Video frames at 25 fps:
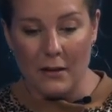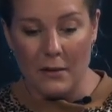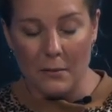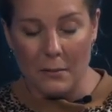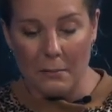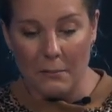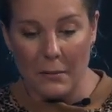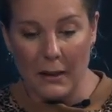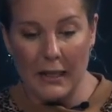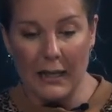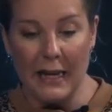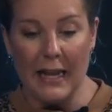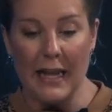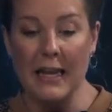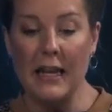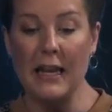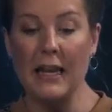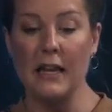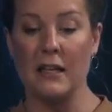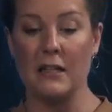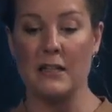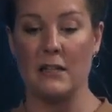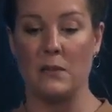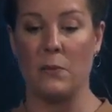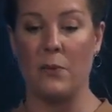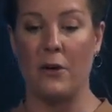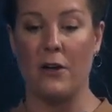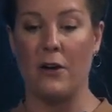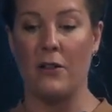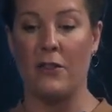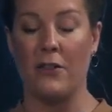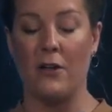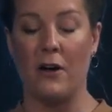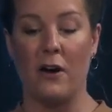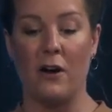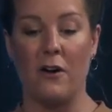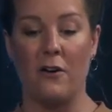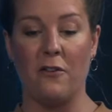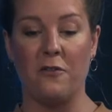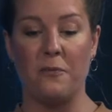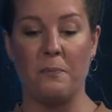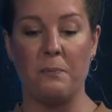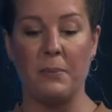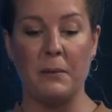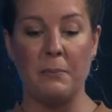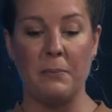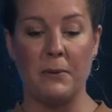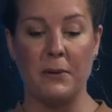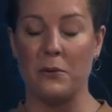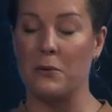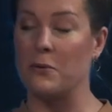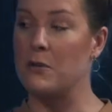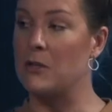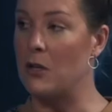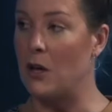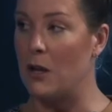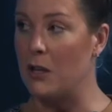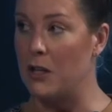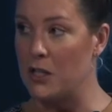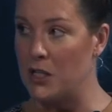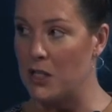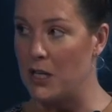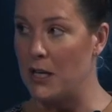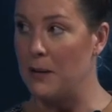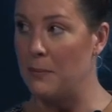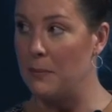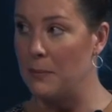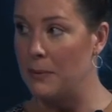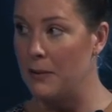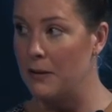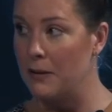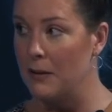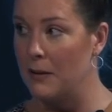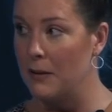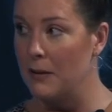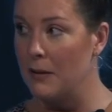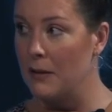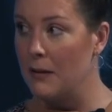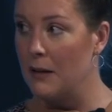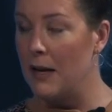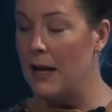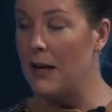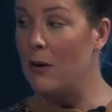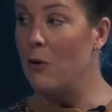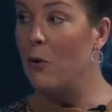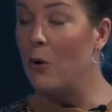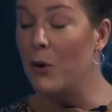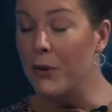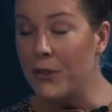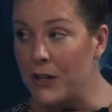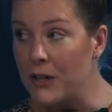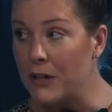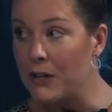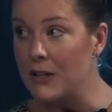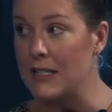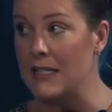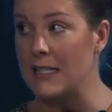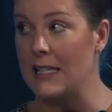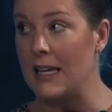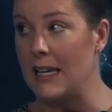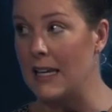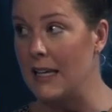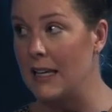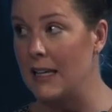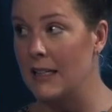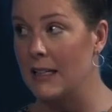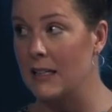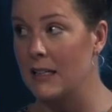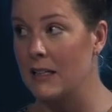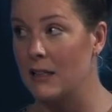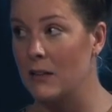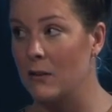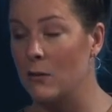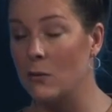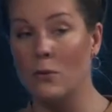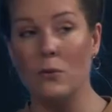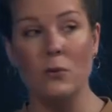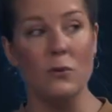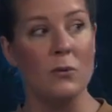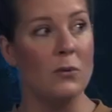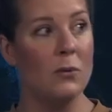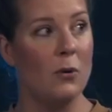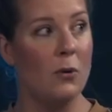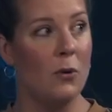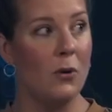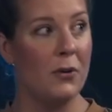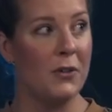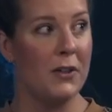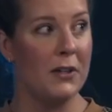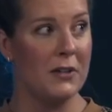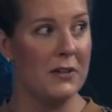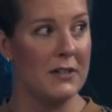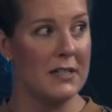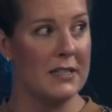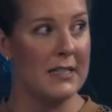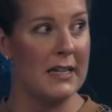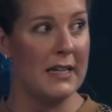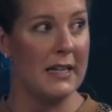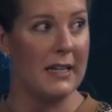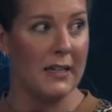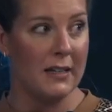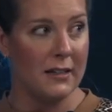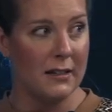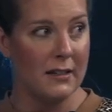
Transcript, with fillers: millennia's worth of biblical scholarship mm -hmm. and orthodoxy. Mm -hmm. Ooh, yeah. orthodoxy. Another